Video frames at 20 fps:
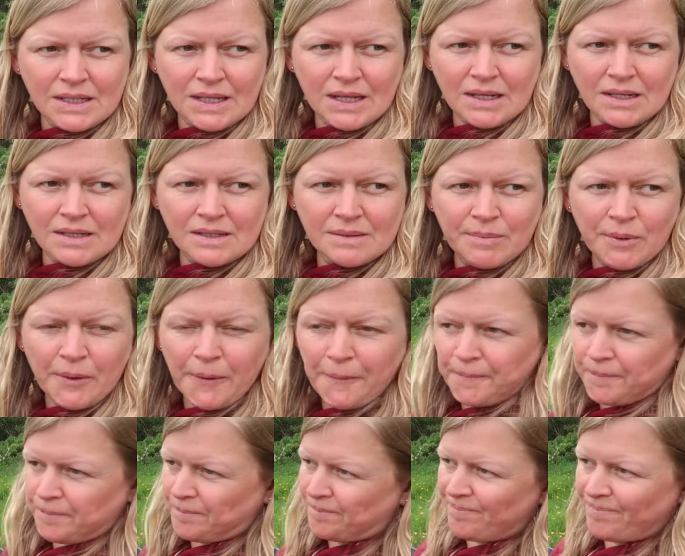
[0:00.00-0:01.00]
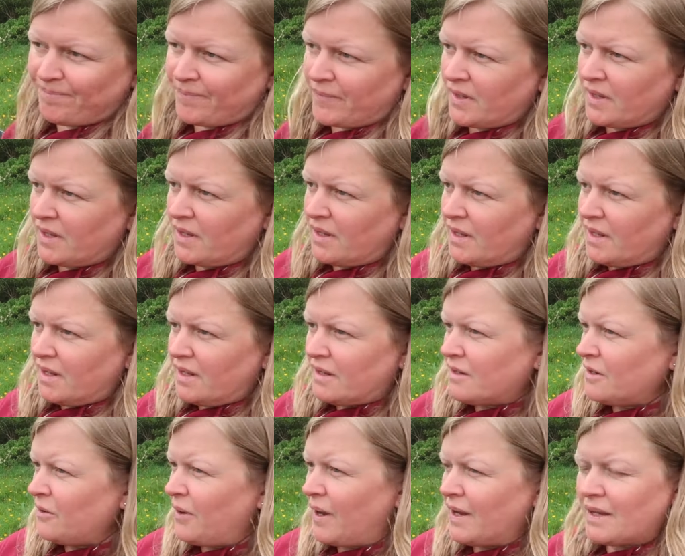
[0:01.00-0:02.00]
and things, but
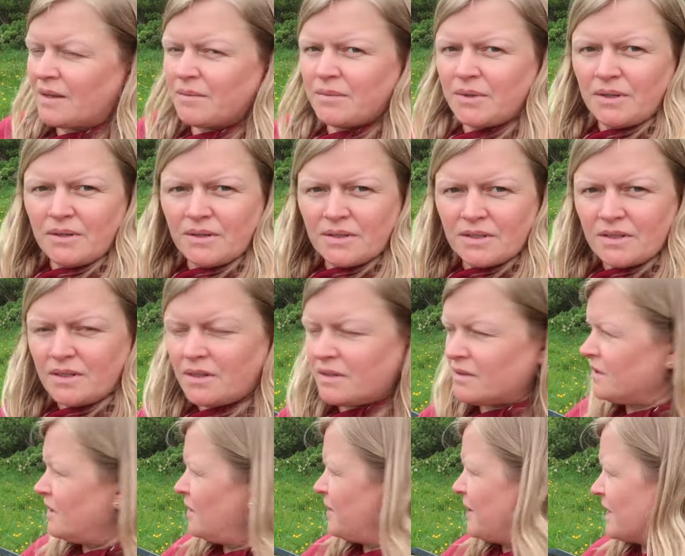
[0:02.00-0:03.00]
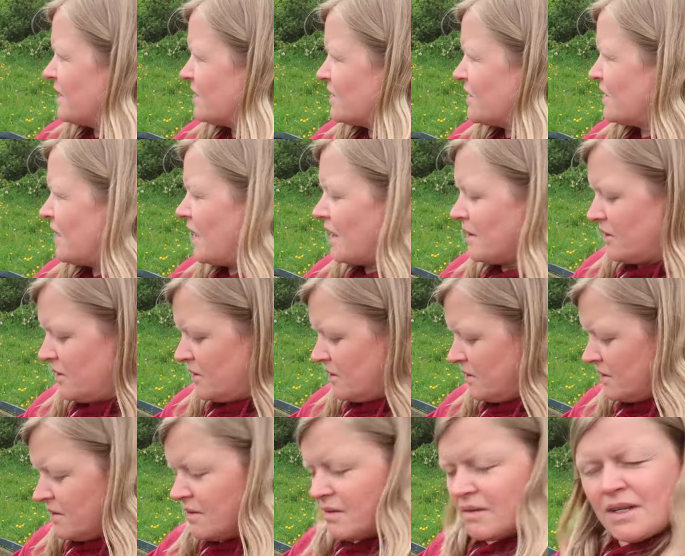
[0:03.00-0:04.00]
no hiking boots, no energy. I'm not
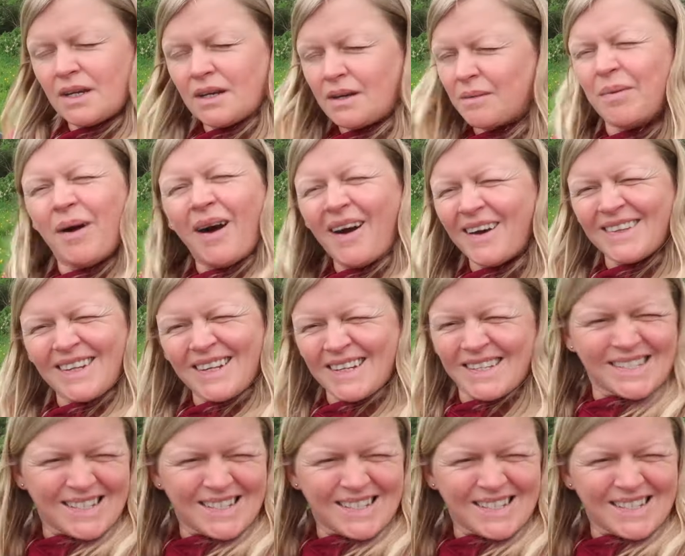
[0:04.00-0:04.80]
taking part in that